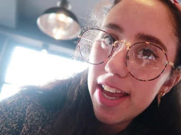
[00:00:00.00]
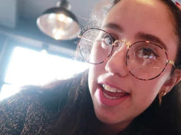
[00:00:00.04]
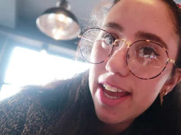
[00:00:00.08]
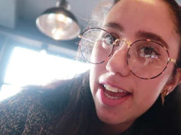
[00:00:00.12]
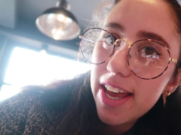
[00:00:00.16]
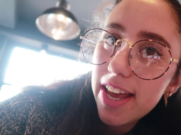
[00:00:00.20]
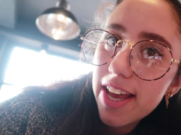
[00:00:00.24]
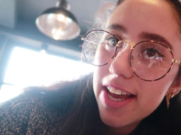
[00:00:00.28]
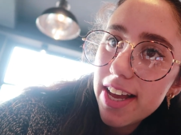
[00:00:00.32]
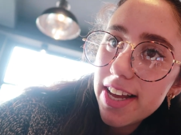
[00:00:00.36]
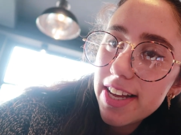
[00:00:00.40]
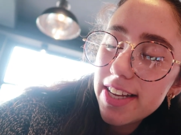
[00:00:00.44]

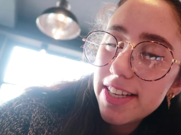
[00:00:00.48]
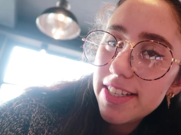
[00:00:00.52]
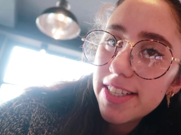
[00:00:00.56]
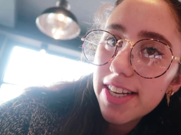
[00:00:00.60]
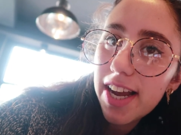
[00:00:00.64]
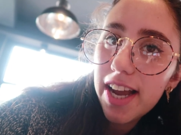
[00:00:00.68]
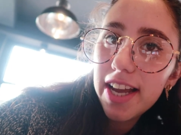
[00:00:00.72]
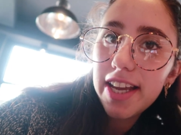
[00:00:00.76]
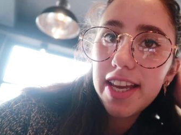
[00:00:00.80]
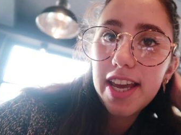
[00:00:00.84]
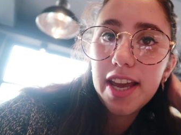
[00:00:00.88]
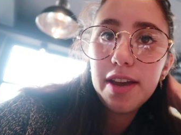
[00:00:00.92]
And
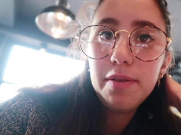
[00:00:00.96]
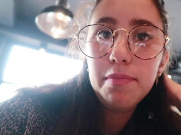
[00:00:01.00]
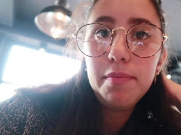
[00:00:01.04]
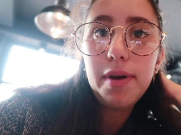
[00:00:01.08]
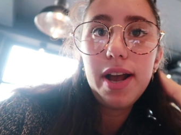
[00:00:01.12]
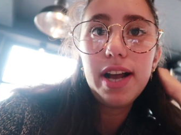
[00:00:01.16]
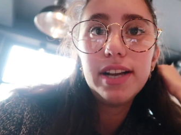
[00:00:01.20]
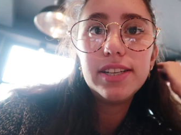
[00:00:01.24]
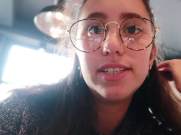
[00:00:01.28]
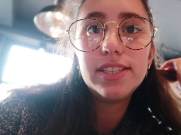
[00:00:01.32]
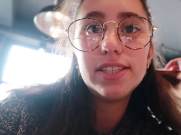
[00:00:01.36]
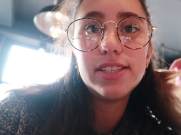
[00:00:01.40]
I came
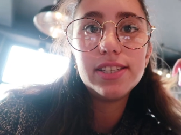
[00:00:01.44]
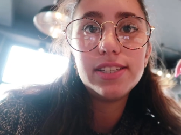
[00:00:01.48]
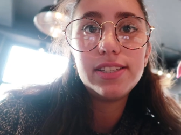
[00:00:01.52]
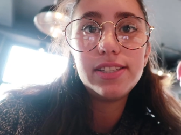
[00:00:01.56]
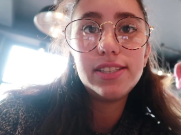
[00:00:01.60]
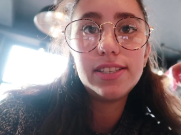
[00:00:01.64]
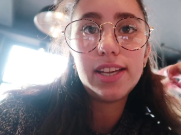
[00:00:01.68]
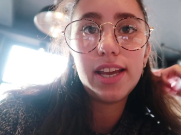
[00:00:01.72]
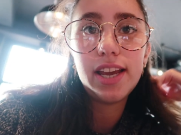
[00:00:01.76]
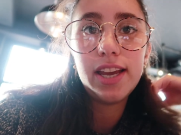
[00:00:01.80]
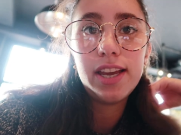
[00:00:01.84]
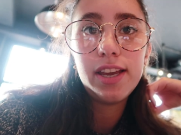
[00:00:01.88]
back to the
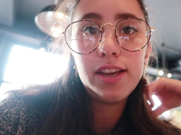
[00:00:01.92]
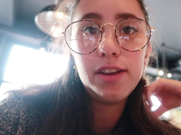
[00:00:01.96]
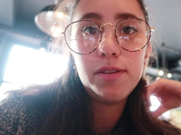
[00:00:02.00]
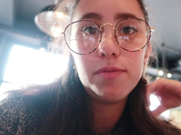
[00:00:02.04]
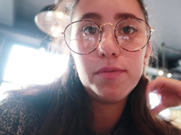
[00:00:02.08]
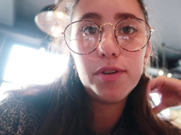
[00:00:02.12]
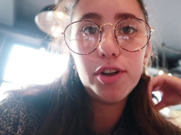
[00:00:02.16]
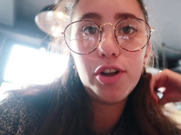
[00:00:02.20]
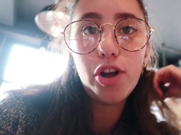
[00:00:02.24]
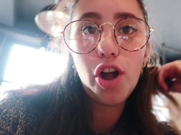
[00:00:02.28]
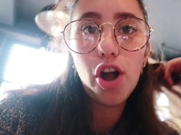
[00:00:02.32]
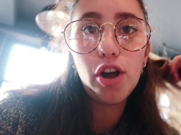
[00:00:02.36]

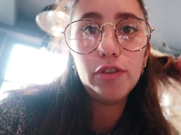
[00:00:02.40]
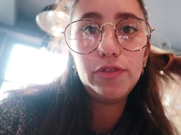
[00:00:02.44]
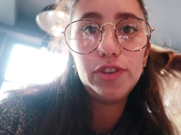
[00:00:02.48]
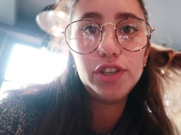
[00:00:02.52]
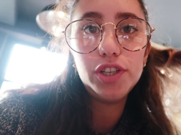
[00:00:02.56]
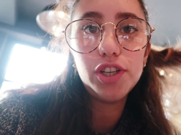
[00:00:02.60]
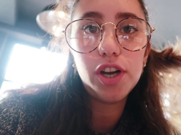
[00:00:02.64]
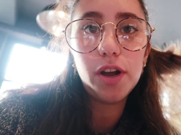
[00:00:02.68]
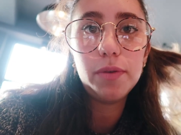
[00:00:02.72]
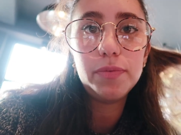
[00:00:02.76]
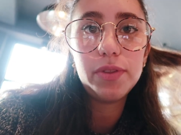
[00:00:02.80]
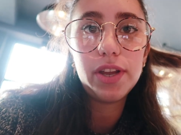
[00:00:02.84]
same coffee
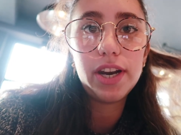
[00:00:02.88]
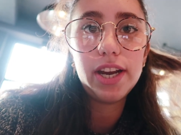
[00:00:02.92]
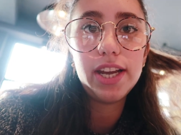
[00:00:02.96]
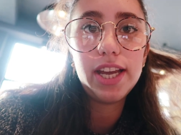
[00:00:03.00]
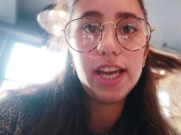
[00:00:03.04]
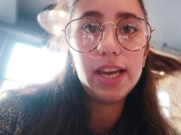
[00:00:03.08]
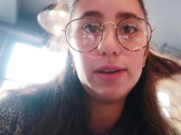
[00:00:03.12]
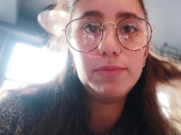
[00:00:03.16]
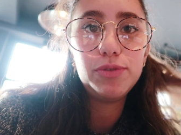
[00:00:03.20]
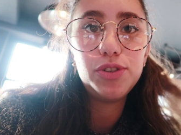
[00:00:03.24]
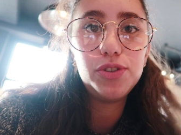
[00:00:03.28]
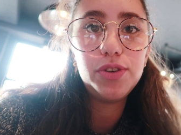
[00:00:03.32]
shop that I
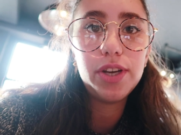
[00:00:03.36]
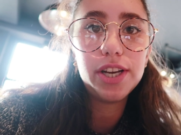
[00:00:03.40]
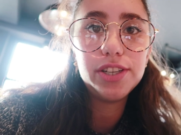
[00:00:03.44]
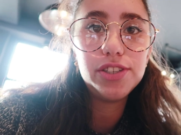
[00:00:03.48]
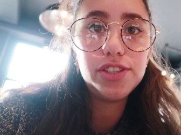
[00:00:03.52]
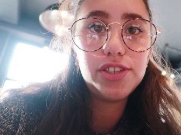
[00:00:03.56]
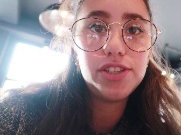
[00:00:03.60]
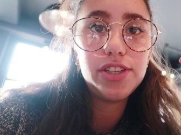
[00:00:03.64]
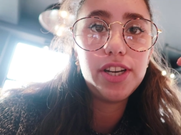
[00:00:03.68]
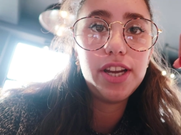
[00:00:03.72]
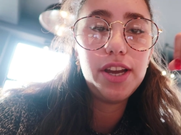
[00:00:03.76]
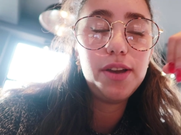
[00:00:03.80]
came to
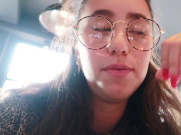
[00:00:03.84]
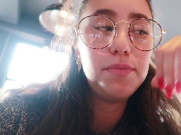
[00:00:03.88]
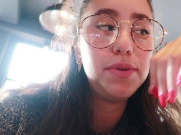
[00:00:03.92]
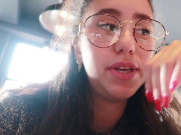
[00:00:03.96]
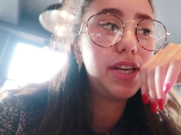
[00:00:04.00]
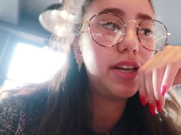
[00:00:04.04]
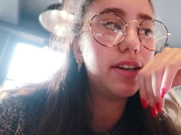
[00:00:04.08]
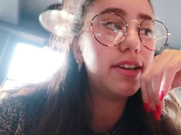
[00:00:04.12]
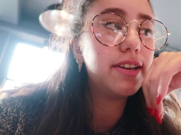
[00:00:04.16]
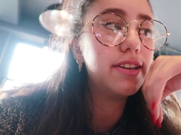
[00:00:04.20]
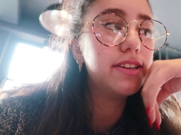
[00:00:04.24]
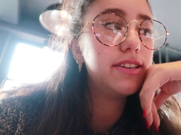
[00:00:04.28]
yesterday
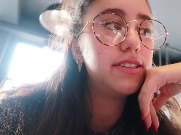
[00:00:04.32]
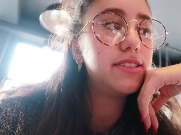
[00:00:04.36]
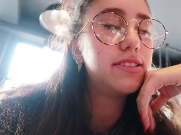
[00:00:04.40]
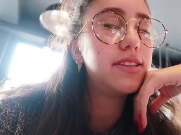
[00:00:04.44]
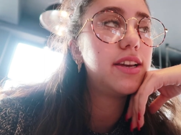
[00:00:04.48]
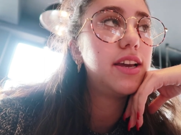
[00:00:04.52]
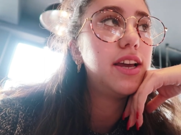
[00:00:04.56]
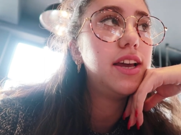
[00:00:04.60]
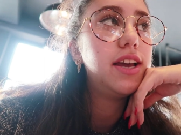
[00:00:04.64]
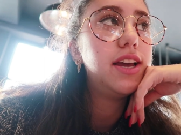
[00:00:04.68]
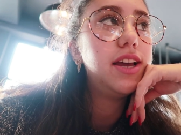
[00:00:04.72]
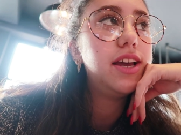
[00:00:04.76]

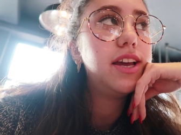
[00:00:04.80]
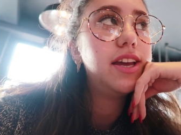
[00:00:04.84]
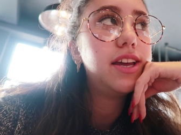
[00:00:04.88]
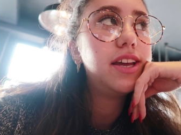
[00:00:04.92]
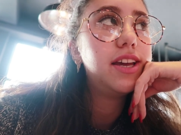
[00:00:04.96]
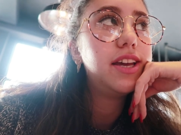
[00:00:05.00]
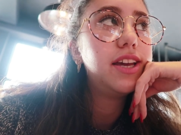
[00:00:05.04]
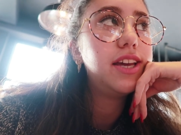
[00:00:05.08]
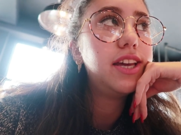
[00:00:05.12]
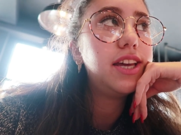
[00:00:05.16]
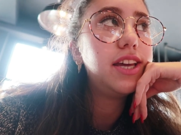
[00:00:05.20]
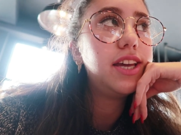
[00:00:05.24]

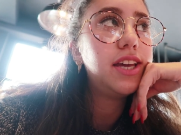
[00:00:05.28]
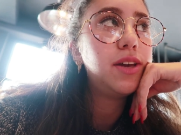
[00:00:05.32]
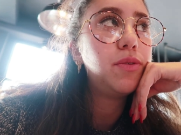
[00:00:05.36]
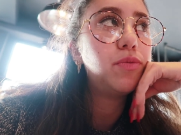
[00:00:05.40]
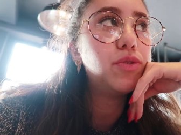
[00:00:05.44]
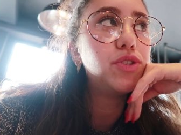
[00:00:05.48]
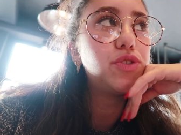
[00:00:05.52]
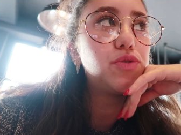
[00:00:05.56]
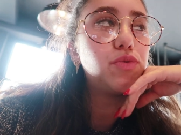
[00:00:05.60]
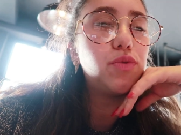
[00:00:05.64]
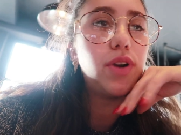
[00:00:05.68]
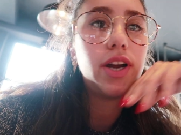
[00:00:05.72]
because it
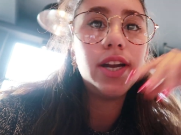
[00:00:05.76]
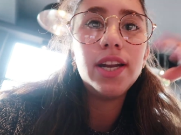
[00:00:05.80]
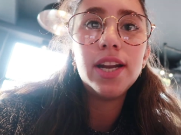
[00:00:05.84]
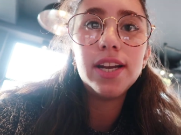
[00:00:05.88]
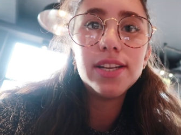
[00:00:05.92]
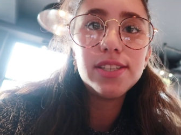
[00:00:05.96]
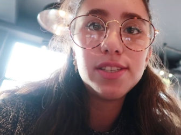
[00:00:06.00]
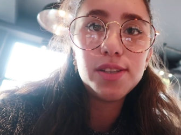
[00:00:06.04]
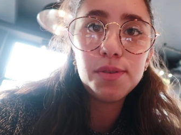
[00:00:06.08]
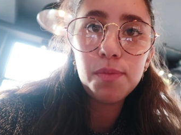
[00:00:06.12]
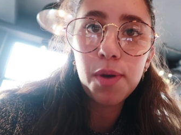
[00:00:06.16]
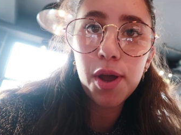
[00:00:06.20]
was right
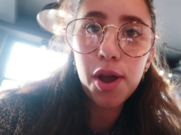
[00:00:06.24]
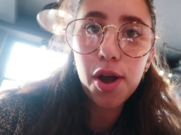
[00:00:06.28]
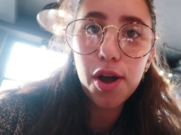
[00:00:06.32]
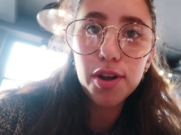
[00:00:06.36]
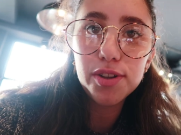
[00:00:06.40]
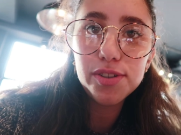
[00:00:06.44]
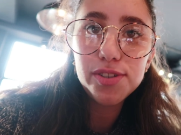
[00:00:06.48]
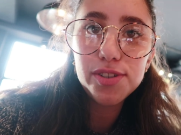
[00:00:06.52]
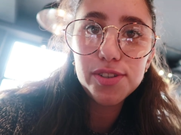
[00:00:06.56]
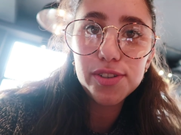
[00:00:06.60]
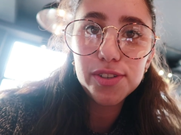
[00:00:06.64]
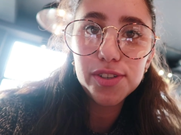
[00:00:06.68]
next to my
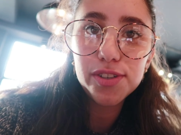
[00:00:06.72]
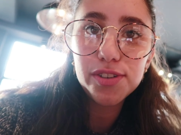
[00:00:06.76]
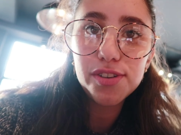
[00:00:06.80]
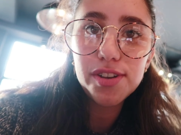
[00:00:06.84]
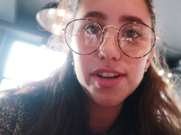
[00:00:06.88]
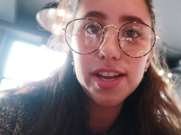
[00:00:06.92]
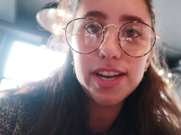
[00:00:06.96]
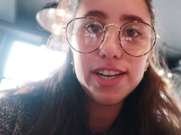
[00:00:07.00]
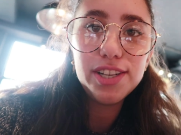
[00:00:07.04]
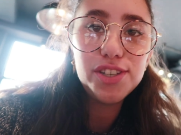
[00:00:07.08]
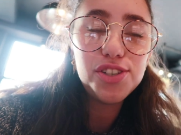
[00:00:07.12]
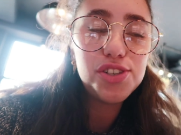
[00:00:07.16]
hostel
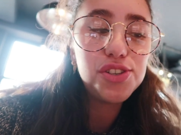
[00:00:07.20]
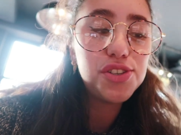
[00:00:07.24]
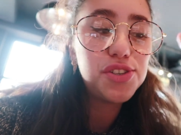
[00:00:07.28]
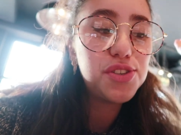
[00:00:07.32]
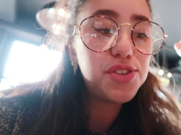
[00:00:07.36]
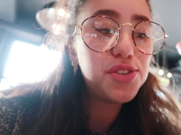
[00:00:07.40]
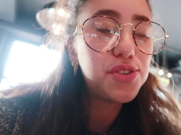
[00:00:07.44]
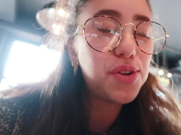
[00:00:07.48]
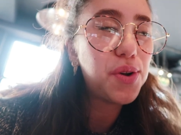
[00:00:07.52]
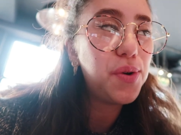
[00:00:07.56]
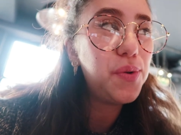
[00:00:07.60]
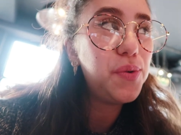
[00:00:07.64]
and it's
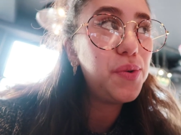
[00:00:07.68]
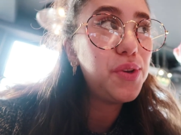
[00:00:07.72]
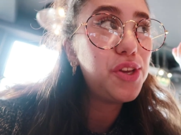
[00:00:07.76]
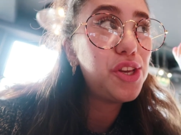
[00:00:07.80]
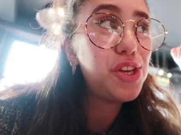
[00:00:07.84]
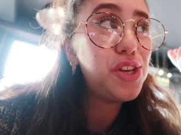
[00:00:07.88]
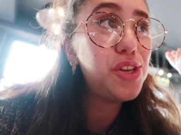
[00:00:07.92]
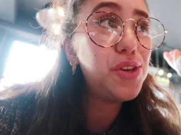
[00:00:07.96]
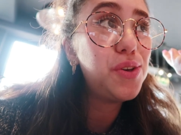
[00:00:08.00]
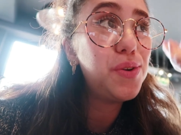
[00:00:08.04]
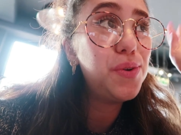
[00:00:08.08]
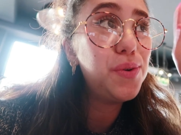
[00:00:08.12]
just so
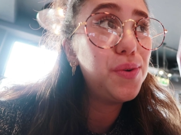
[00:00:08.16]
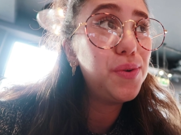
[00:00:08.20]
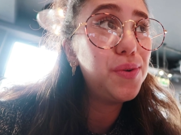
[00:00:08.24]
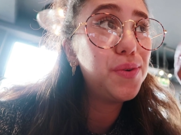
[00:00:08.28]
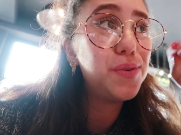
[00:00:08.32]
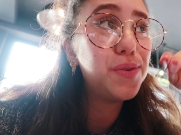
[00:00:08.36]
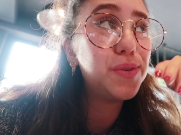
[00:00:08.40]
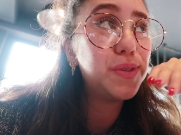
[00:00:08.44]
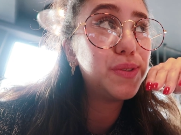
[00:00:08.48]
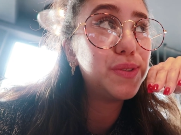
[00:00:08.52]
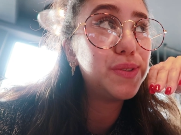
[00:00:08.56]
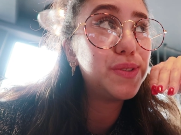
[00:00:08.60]

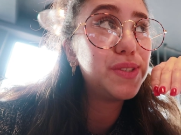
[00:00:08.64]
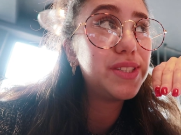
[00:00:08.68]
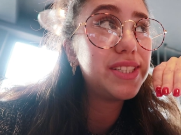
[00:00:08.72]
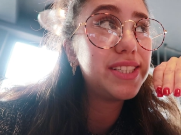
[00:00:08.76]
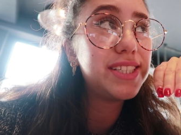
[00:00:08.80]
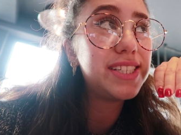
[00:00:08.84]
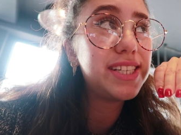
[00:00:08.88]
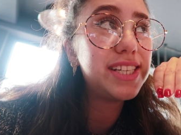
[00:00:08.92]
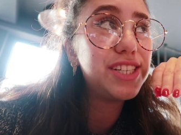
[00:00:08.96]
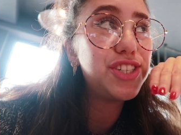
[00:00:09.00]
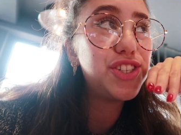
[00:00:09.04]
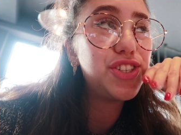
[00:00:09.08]

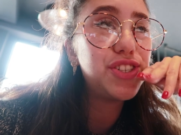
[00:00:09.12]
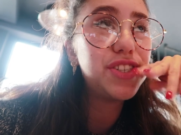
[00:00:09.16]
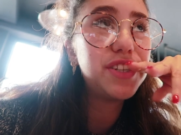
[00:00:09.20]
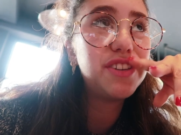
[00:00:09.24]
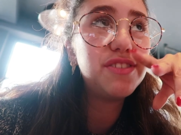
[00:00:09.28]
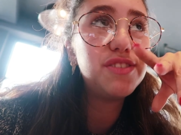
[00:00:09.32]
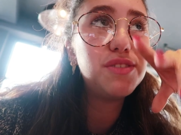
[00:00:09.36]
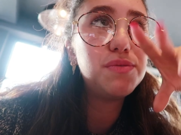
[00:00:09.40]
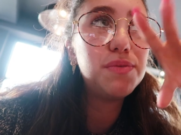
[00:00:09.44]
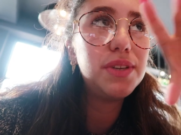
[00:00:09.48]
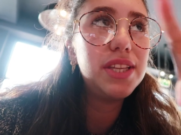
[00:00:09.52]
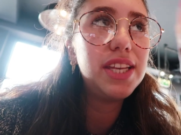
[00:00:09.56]
cute. It just
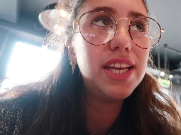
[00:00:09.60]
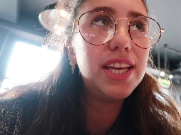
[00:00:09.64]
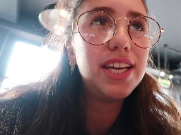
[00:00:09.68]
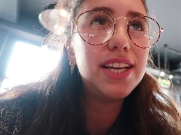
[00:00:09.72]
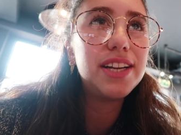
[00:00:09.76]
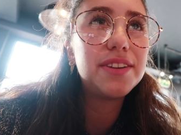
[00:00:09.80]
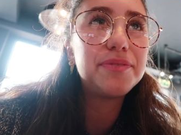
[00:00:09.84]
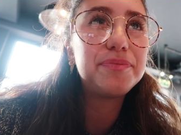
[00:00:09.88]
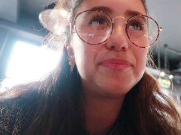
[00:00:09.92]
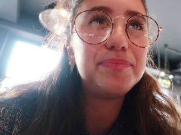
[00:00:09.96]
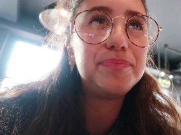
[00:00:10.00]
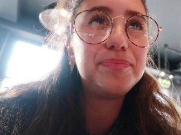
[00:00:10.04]
gives me like